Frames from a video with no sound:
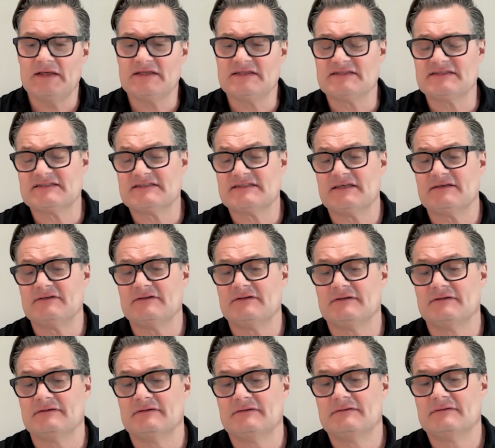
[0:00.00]

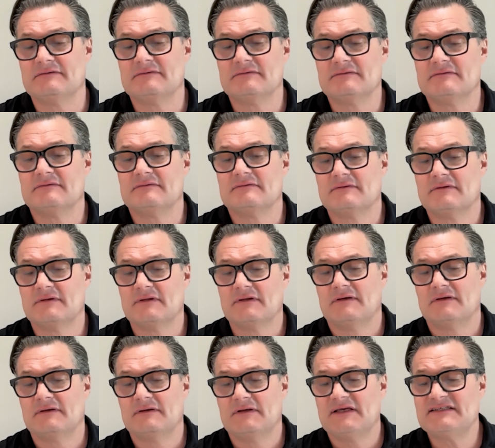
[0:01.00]
still
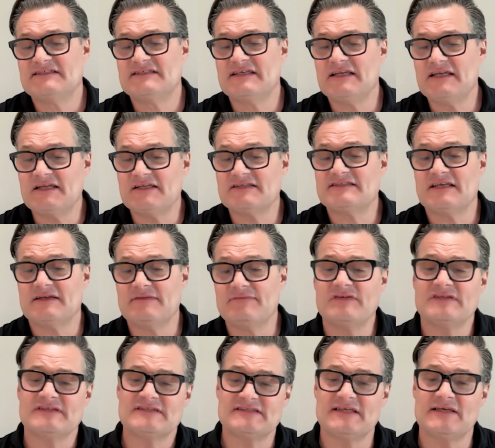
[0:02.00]
it's in its
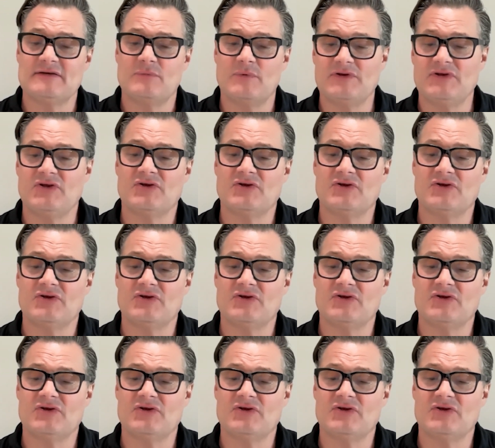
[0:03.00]
infancy when